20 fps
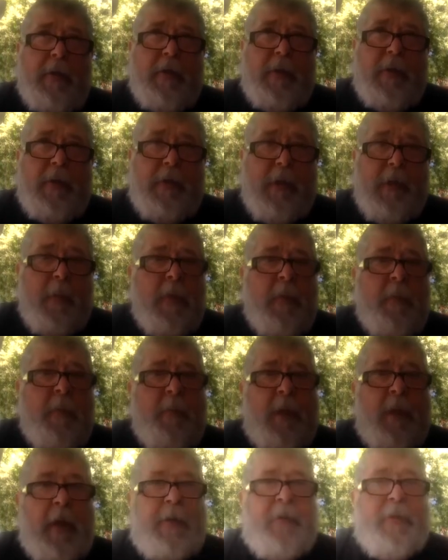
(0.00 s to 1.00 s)
and some of the
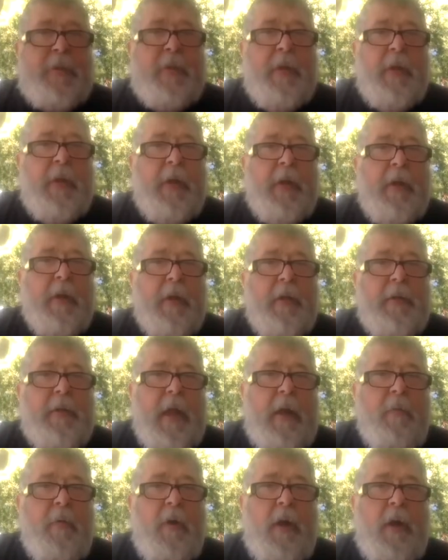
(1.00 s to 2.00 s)
Brits
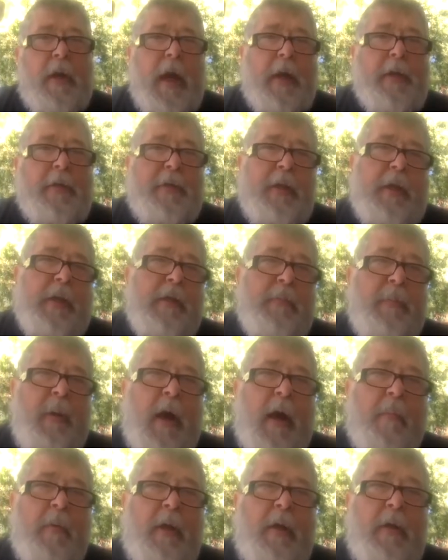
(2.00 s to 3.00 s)
said really nice things
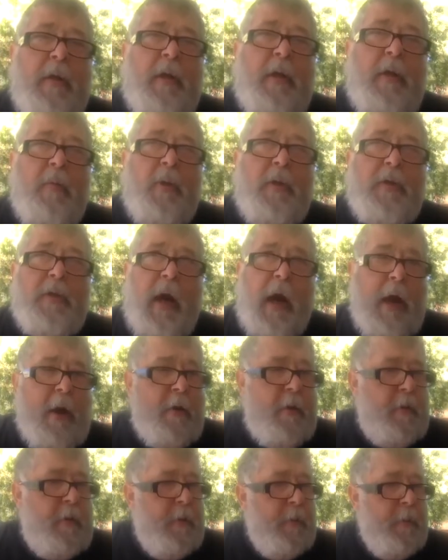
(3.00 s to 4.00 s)
about him. He, he
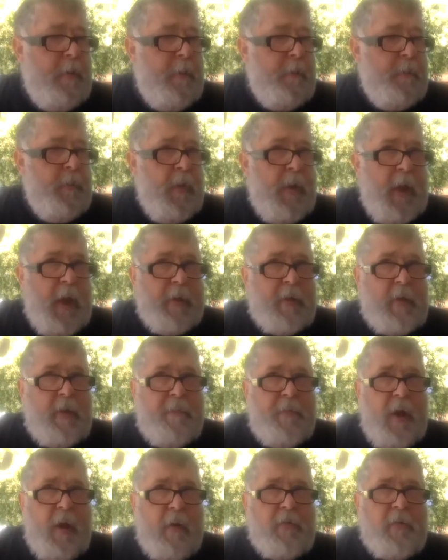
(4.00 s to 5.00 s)
retired at the
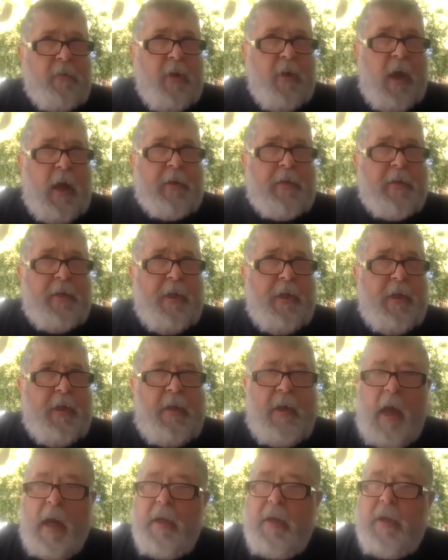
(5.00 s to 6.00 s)
Weltklasse
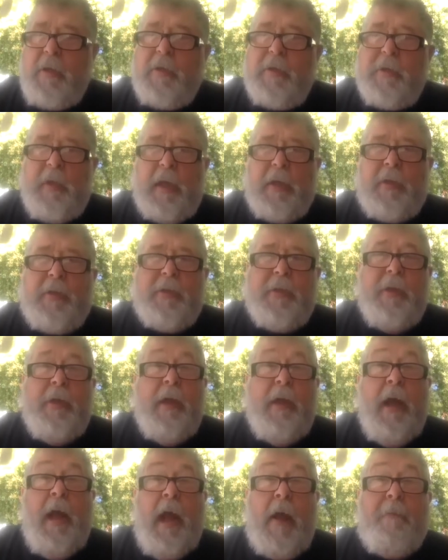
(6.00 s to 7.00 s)
in 96
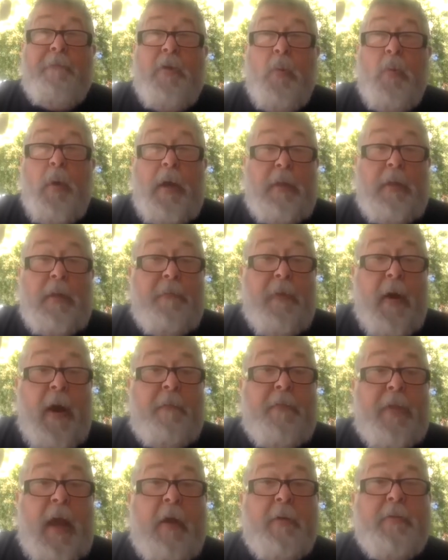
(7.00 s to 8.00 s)
after winning the
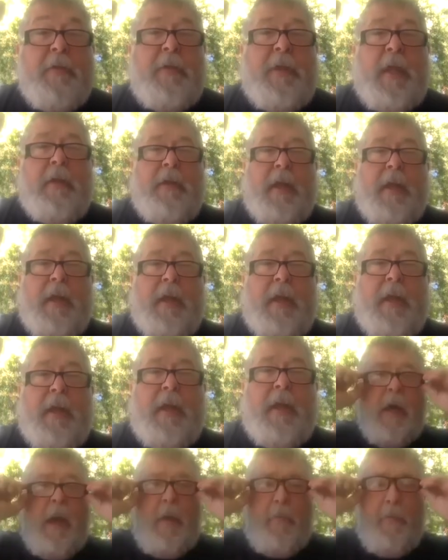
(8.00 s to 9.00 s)
5,000 that day. So
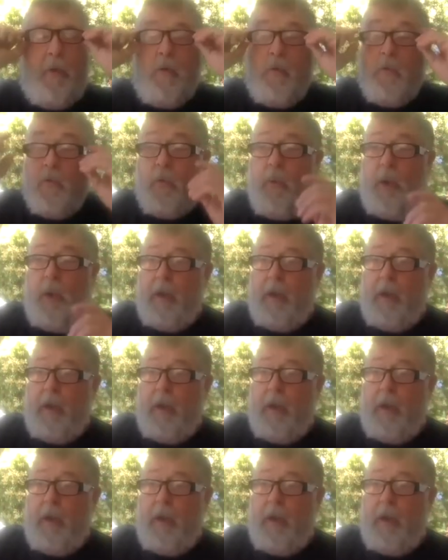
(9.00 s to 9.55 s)
that's kind of a cool way to